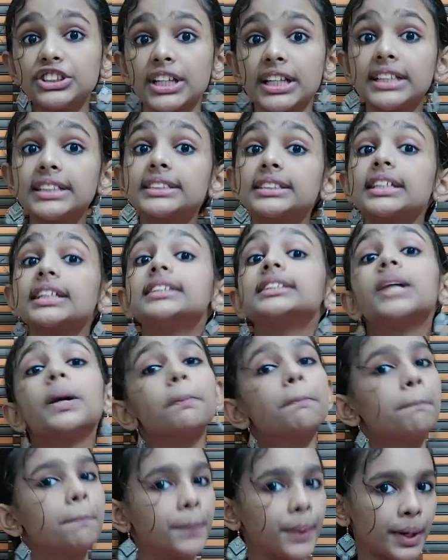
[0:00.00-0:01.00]
change is
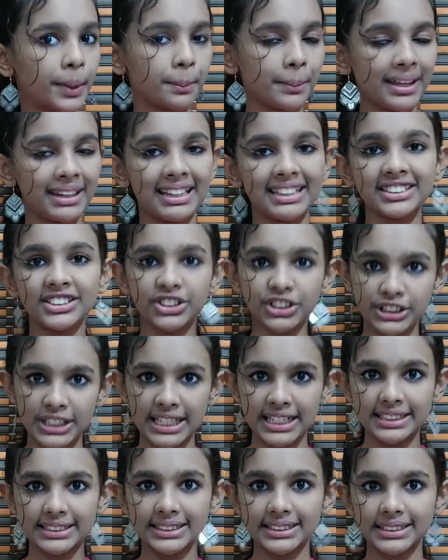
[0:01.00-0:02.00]
a permanent
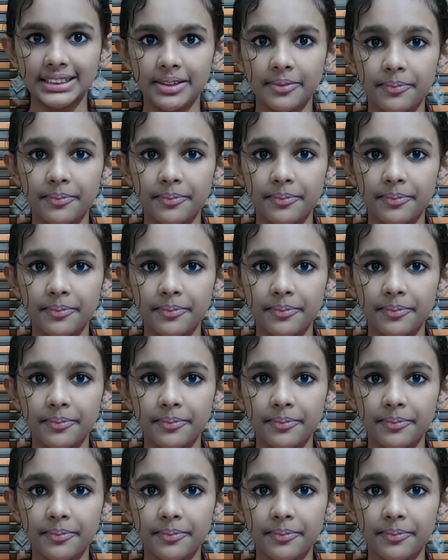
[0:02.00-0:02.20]
change.